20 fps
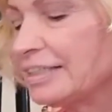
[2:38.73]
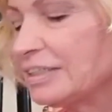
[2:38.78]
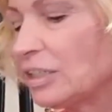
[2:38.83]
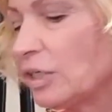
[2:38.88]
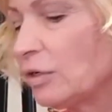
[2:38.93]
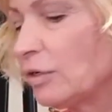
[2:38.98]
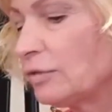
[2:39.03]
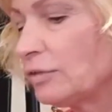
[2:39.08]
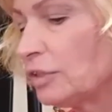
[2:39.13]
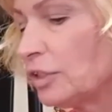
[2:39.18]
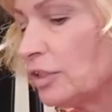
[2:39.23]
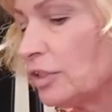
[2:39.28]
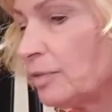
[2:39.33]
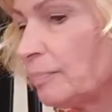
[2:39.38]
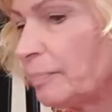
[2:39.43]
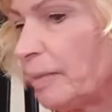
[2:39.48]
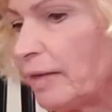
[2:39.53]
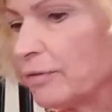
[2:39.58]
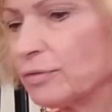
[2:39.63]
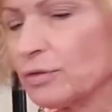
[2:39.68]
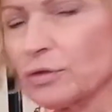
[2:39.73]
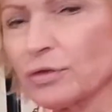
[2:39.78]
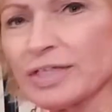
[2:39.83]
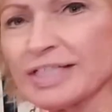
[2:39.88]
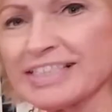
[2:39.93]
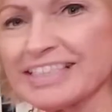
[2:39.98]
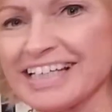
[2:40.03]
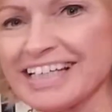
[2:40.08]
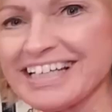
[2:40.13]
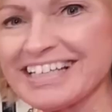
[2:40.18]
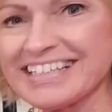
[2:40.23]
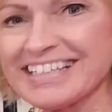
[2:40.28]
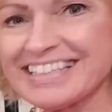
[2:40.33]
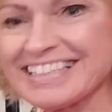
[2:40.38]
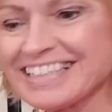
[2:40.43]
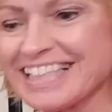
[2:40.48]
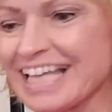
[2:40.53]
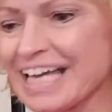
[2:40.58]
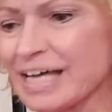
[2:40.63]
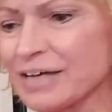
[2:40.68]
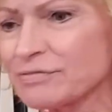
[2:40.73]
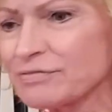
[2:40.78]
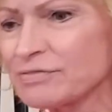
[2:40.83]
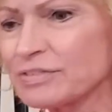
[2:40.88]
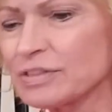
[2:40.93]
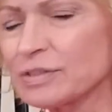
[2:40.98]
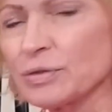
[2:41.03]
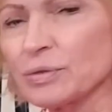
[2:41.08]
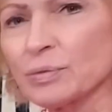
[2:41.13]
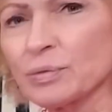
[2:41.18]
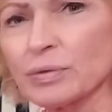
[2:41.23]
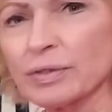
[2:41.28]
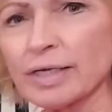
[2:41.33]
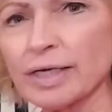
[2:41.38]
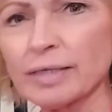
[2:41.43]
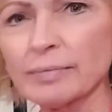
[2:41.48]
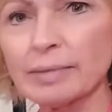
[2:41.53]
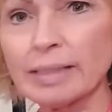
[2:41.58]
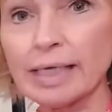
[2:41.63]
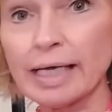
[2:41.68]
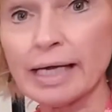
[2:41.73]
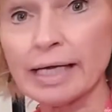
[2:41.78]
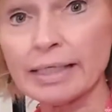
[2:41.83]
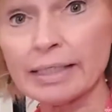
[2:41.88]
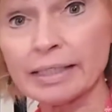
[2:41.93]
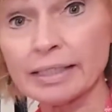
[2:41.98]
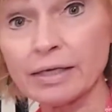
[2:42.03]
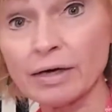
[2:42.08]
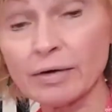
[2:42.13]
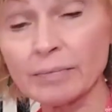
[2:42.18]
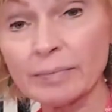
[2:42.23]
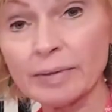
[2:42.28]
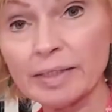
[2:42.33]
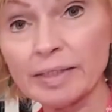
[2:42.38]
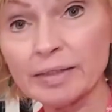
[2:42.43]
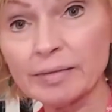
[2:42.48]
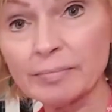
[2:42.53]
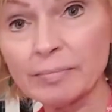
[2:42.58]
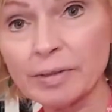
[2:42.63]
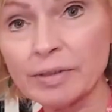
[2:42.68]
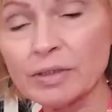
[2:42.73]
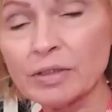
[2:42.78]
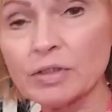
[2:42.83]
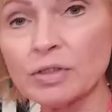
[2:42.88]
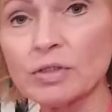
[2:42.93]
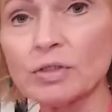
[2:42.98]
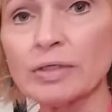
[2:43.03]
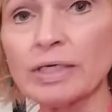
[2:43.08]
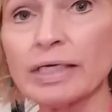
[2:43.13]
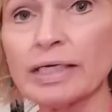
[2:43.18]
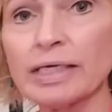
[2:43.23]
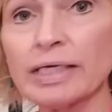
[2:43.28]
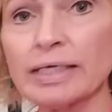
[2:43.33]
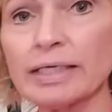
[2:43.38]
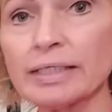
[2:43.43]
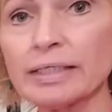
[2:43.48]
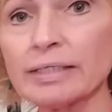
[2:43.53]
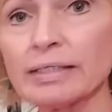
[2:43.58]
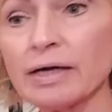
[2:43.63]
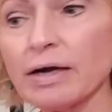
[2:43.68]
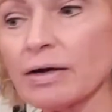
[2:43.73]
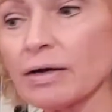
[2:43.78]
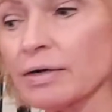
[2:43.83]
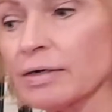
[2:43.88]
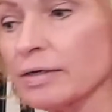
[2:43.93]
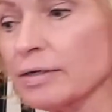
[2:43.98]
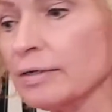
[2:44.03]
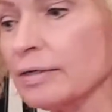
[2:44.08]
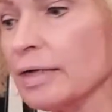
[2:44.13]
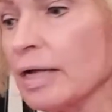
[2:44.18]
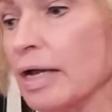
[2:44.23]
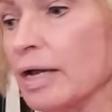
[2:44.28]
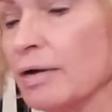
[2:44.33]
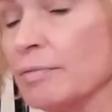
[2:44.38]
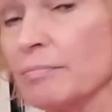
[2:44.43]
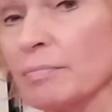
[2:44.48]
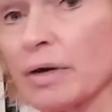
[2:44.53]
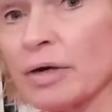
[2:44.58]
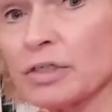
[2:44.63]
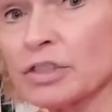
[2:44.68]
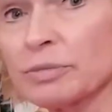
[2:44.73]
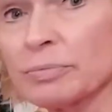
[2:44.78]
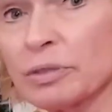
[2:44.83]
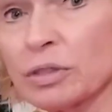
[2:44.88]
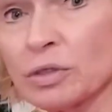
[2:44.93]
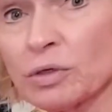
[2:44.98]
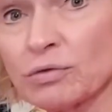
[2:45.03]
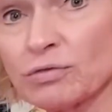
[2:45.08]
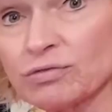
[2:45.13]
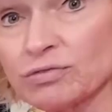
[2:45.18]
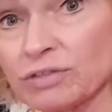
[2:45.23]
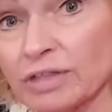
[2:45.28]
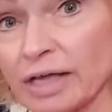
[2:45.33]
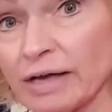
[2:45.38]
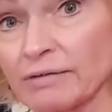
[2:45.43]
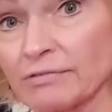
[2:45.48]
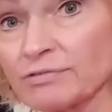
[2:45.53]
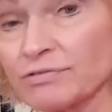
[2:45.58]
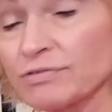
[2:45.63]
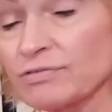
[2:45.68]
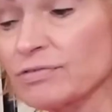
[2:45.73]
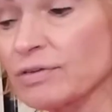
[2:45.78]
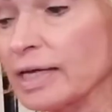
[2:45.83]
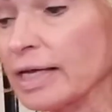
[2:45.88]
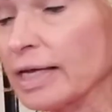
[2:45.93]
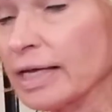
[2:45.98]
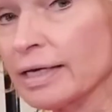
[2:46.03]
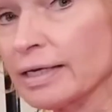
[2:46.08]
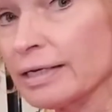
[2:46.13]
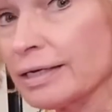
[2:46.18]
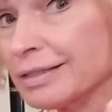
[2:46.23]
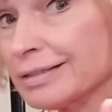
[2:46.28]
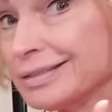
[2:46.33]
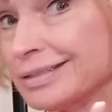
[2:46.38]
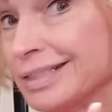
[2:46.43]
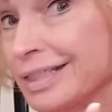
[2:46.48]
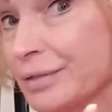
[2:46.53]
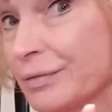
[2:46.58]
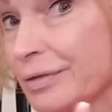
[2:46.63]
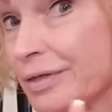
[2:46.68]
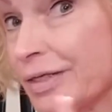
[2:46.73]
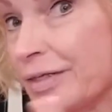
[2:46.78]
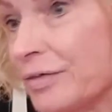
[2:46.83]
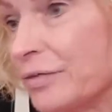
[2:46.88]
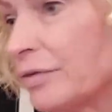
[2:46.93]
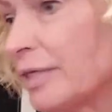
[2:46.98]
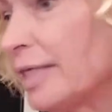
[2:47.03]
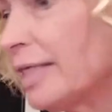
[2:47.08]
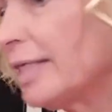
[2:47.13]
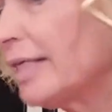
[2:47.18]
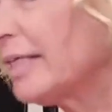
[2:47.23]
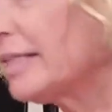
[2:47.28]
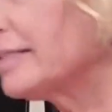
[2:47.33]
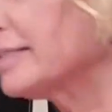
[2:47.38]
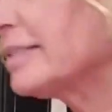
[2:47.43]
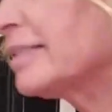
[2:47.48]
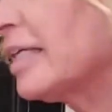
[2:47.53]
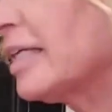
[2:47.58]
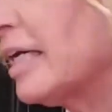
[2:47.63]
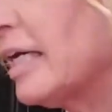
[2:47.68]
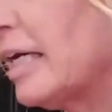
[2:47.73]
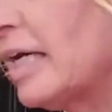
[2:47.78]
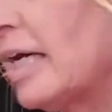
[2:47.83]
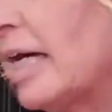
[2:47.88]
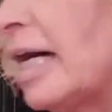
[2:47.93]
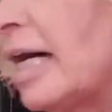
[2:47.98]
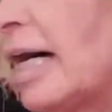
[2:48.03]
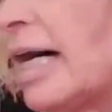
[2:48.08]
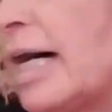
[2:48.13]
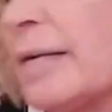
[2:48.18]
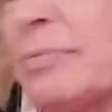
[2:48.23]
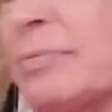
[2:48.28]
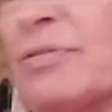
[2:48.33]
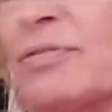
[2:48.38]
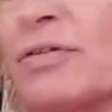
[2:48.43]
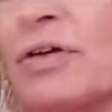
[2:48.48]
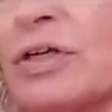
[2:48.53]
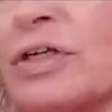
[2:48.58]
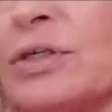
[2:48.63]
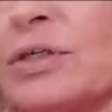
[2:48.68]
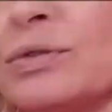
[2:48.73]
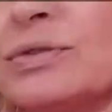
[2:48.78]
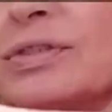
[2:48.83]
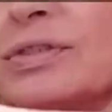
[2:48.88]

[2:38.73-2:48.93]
So just about 30 seconds left. We're going to be adding our peanut butter and our marshmallow fluff and our secret ingredient. I prefer to